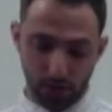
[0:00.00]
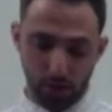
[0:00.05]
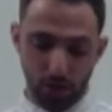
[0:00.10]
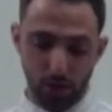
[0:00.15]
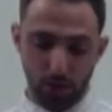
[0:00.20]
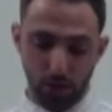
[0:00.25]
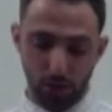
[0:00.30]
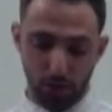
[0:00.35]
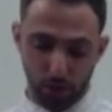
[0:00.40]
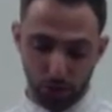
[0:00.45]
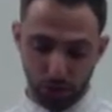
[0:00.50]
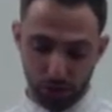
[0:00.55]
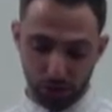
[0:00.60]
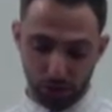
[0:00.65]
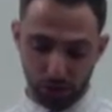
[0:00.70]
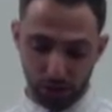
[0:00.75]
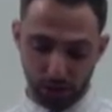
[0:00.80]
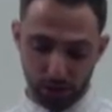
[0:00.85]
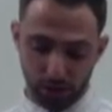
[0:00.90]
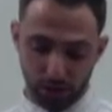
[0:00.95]

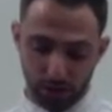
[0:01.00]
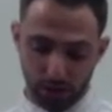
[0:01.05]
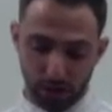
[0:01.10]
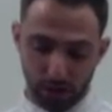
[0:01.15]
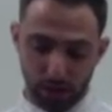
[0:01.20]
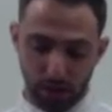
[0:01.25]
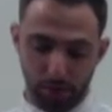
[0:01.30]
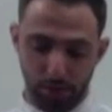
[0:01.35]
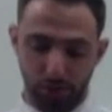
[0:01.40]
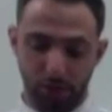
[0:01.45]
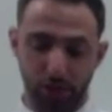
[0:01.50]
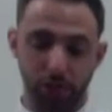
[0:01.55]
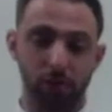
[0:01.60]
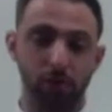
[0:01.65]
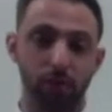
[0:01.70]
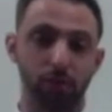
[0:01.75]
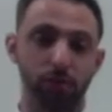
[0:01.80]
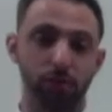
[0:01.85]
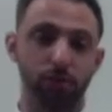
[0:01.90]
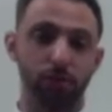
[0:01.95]
nutrition, and pressure
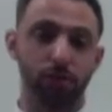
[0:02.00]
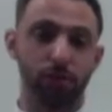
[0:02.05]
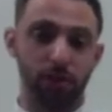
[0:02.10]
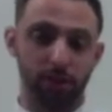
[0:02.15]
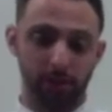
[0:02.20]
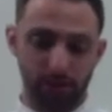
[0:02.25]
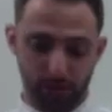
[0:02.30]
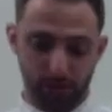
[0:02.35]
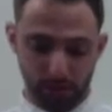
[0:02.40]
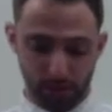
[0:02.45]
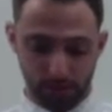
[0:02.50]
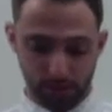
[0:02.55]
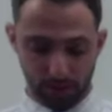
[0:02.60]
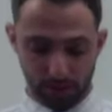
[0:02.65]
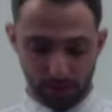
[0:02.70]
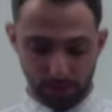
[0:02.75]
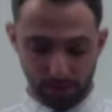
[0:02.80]
ulcer incidence.